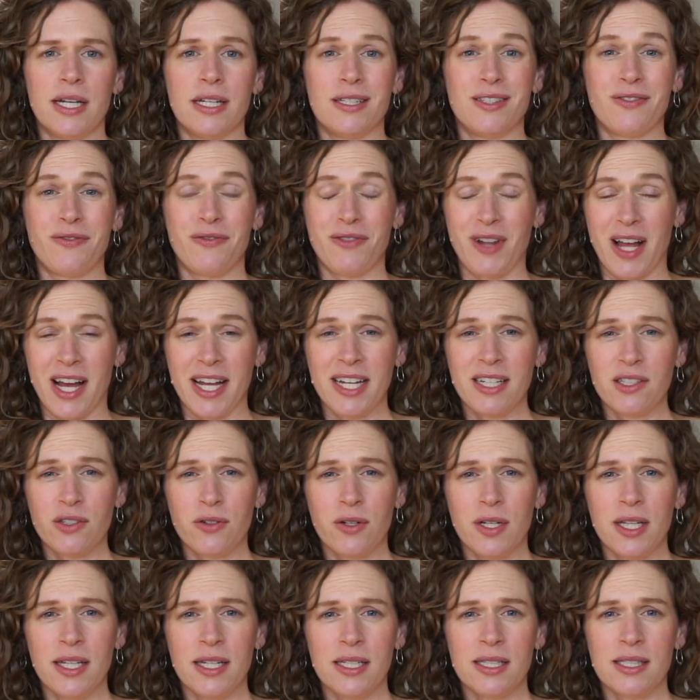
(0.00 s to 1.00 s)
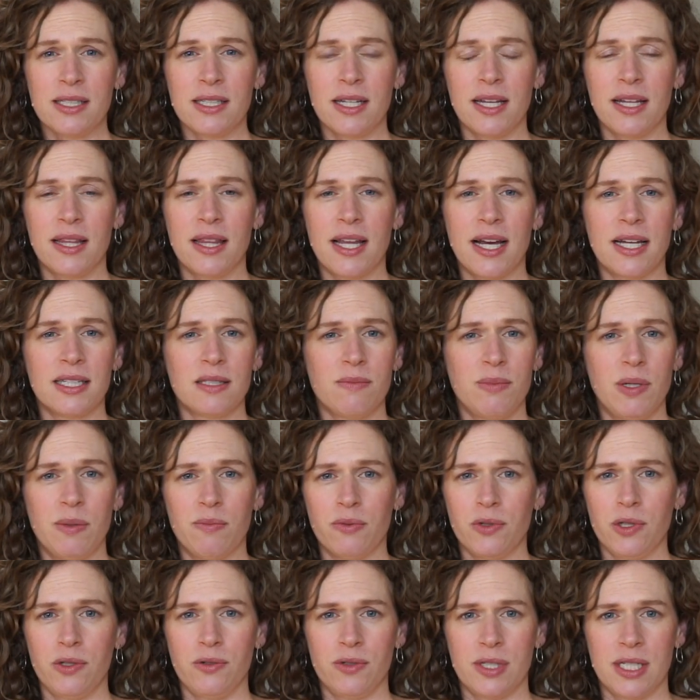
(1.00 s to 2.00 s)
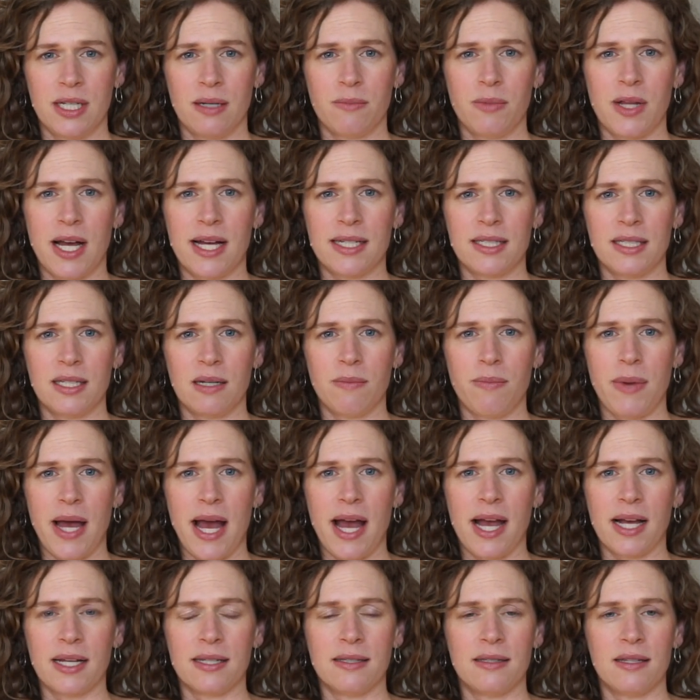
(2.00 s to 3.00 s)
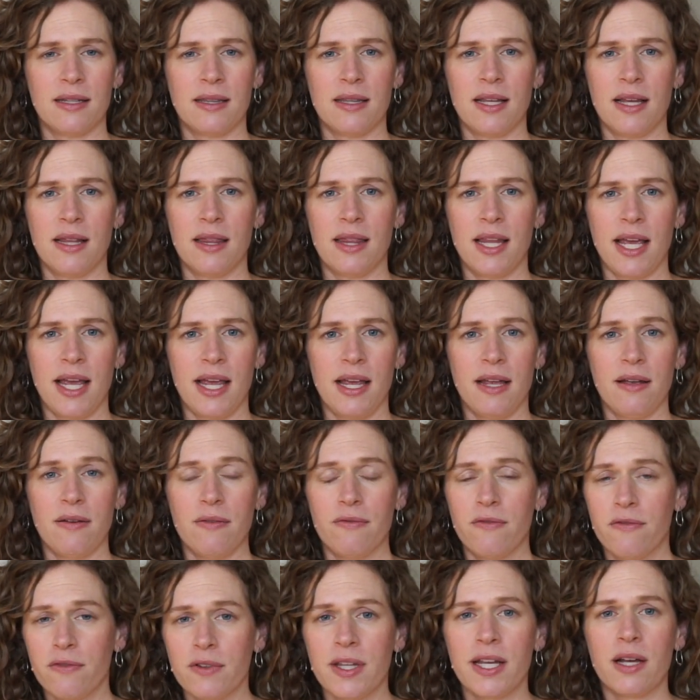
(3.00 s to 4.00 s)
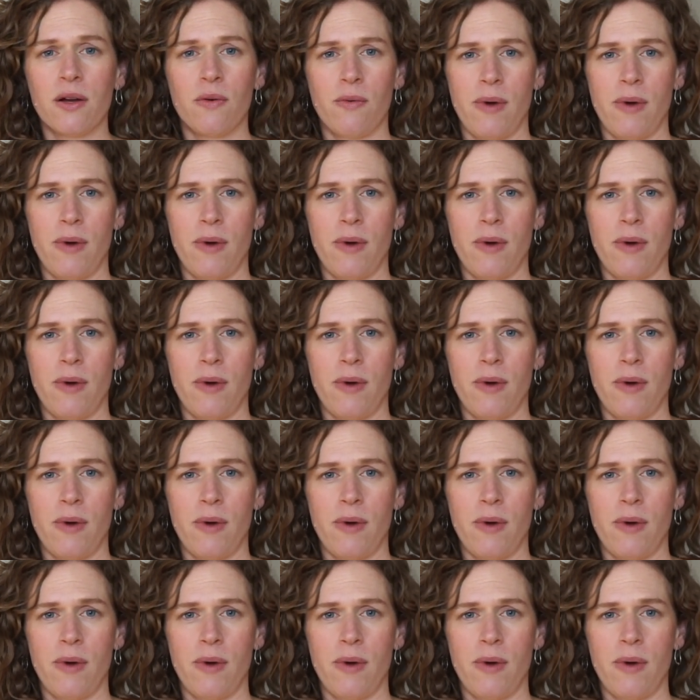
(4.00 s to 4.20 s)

as flying toilets, and that's people using plastic bags that then they fling